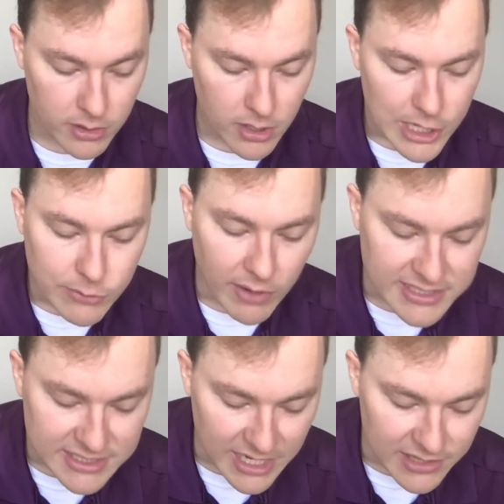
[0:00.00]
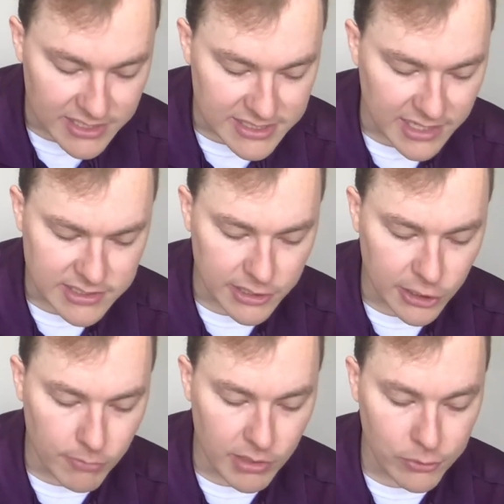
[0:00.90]
Do I say these things on
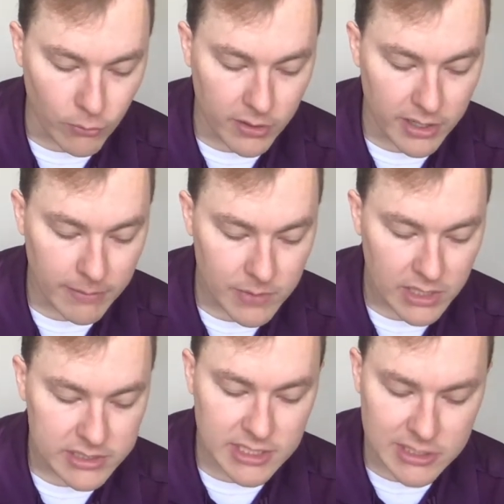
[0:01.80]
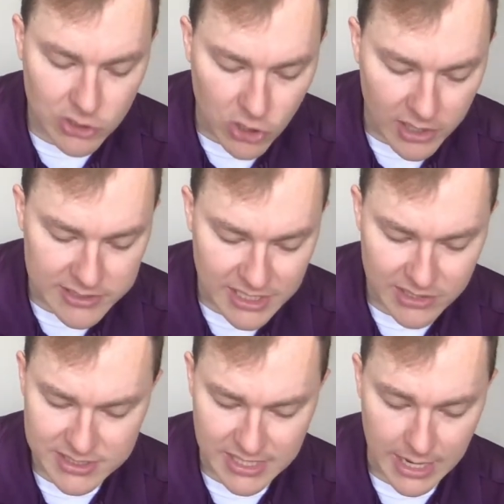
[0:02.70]
human authority? Does not the law say the
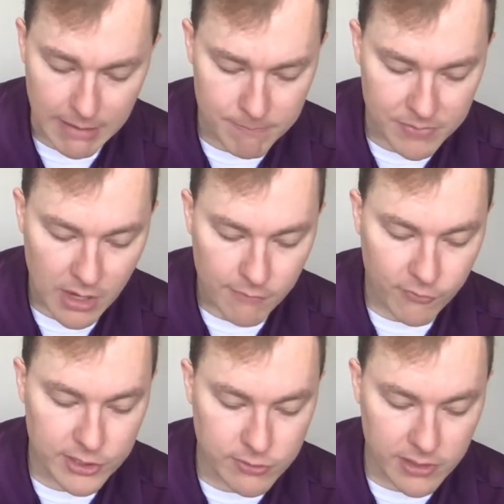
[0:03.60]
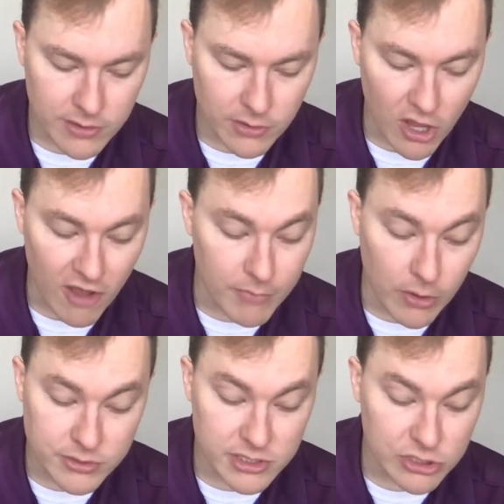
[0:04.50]
same? For it is written in the law of
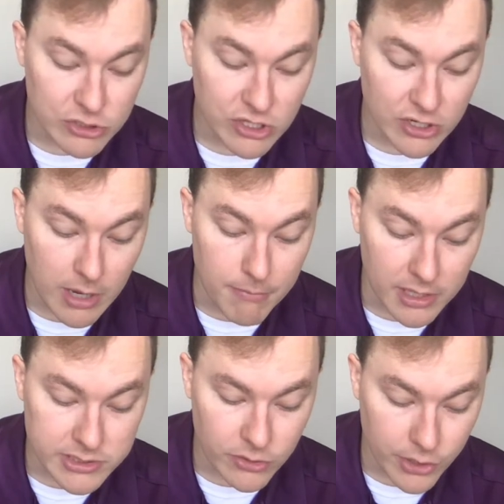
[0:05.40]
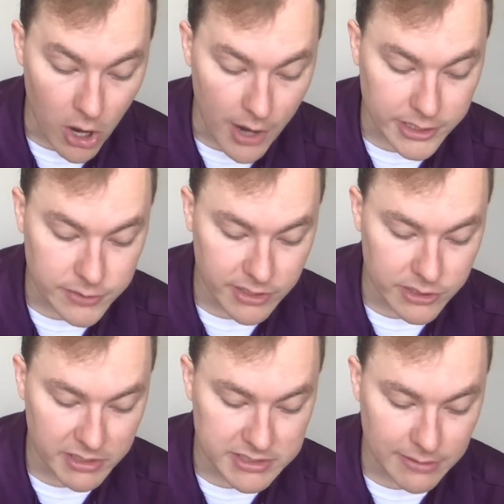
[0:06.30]
Moses, you shall not muzzle an ox when it
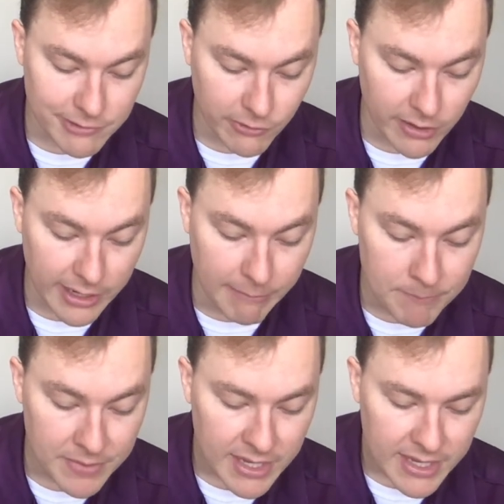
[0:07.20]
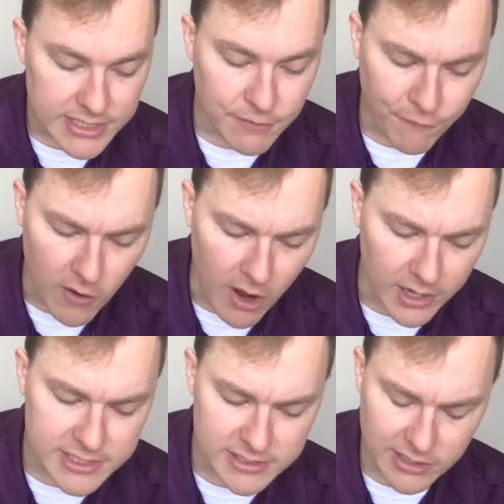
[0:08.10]
treads out the grain. Is it for
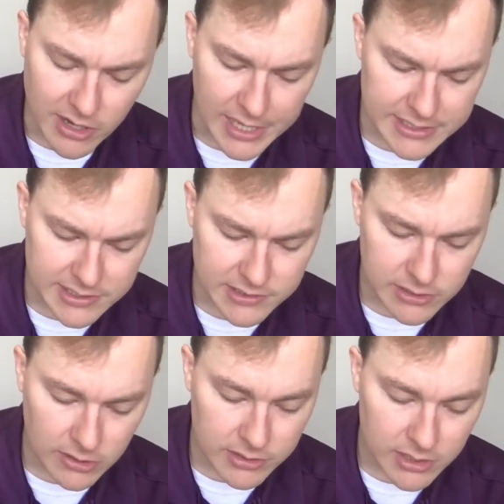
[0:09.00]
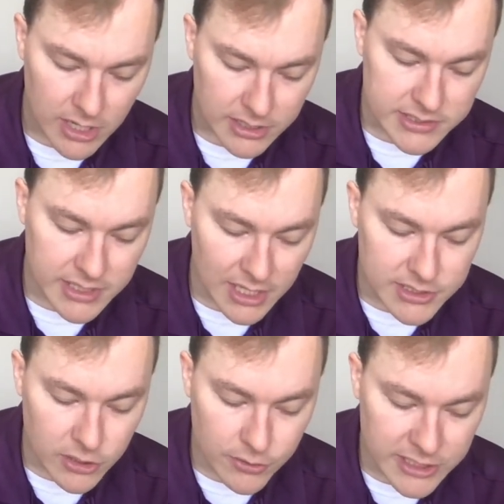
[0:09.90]
oxen that God is concerned? Does he not
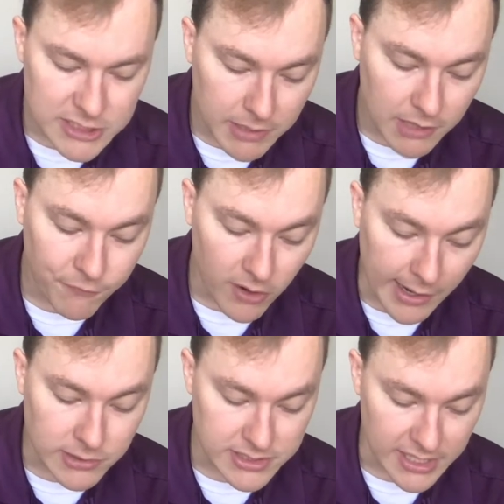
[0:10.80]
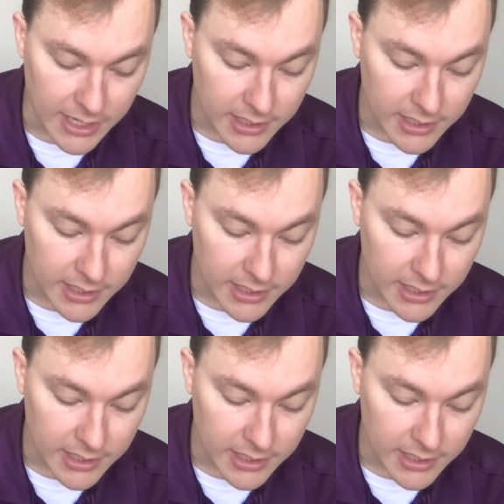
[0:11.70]
certainly speak for our sake?